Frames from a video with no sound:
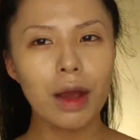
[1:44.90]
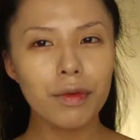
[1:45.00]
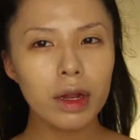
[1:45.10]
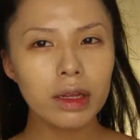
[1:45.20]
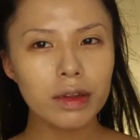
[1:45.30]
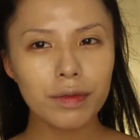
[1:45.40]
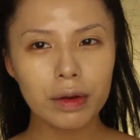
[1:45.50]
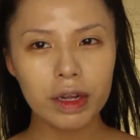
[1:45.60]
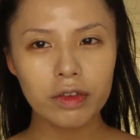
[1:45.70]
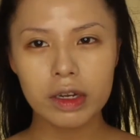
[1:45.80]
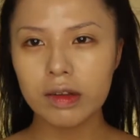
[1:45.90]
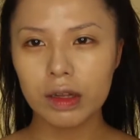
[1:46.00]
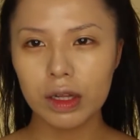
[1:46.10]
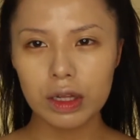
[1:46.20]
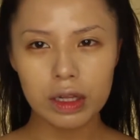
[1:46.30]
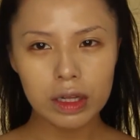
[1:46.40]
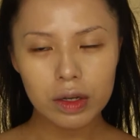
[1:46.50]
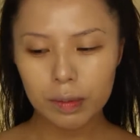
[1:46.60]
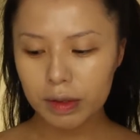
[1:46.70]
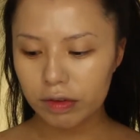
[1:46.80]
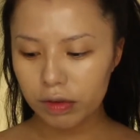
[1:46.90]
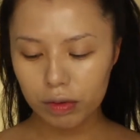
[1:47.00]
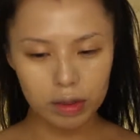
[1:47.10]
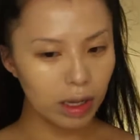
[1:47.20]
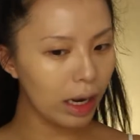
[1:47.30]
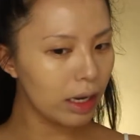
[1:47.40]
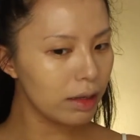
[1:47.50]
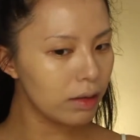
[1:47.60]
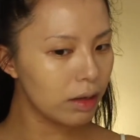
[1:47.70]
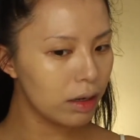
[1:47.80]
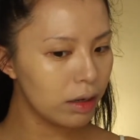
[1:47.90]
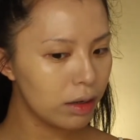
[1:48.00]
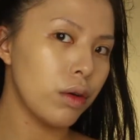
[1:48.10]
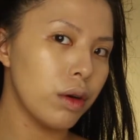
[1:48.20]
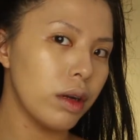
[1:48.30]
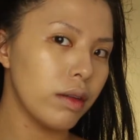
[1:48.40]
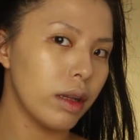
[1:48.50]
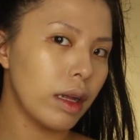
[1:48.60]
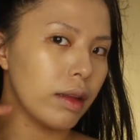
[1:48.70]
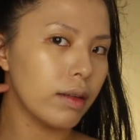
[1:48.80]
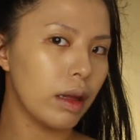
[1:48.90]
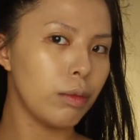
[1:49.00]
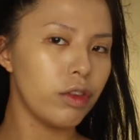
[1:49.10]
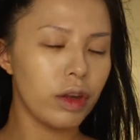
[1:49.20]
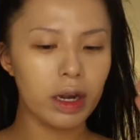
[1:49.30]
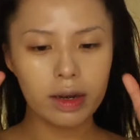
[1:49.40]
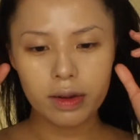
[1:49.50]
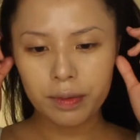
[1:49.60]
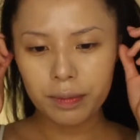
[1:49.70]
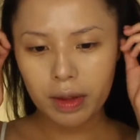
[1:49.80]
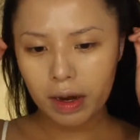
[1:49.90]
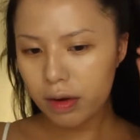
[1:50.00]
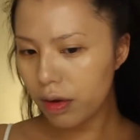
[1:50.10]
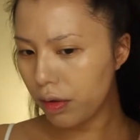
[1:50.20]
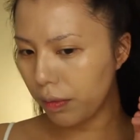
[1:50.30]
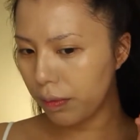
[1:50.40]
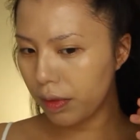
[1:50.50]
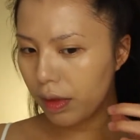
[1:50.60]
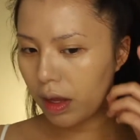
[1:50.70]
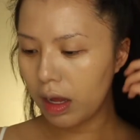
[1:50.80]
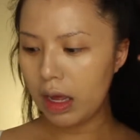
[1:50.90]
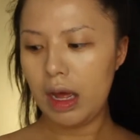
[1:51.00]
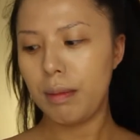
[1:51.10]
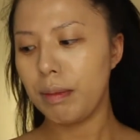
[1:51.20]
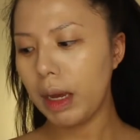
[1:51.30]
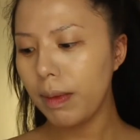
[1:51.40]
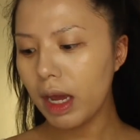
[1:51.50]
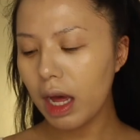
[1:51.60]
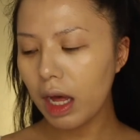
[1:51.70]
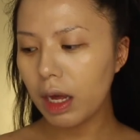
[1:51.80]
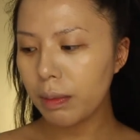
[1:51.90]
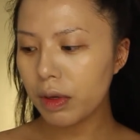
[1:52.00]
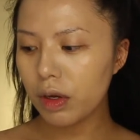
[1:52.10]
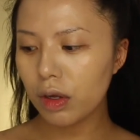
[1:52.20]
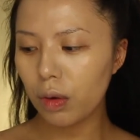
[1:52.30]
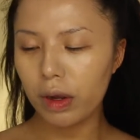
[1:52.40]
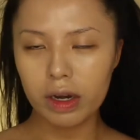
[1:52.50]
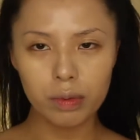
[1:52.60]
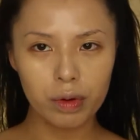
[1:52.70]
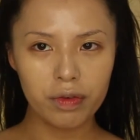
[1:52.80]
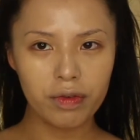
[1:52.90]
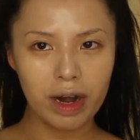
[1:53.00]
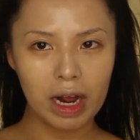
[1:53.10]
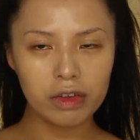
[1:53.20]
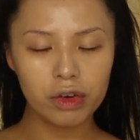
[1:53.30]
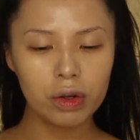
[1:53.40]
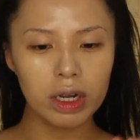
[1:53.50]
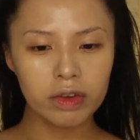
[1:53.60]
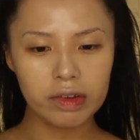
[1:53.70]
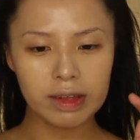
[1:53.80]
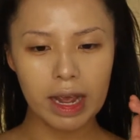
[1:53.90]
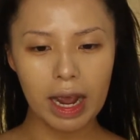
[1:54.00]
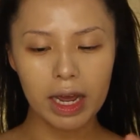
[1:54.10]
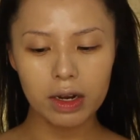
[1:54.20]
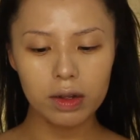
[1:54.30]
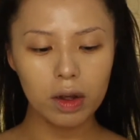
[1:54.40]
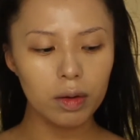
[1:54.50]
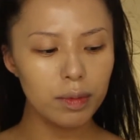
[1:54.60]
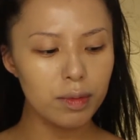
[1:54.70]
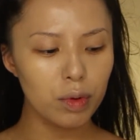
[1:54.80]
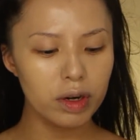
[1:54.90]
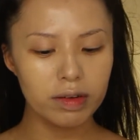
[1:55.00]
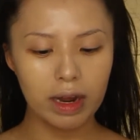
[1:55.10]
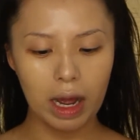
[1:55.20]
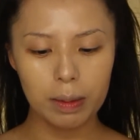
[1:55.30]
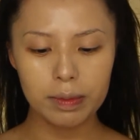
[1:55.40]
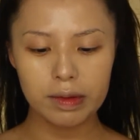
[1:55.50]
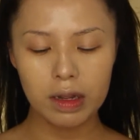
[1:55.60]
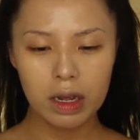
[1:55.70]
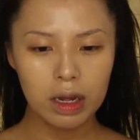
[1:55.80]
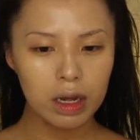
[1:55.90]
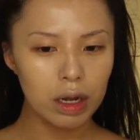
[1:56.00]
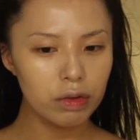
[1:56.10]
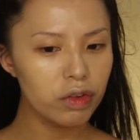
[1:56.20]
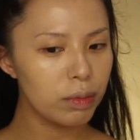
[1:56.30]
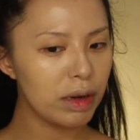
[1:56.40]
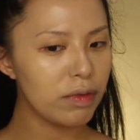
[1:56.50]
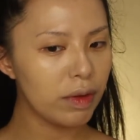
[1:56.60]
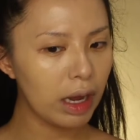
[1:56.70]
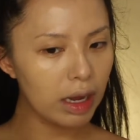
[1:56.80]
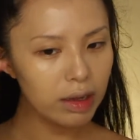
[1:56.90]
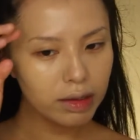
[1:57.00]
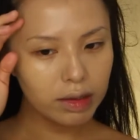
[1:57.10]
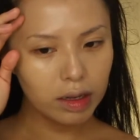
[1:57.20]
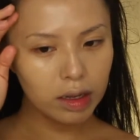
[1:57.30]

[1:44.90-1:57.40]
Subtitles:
I feel like this foundation is a little bit too light, or is it like the same shade? I don't know. Maybe I'm gonna go in with Natural and just add a couple more dabs onto my face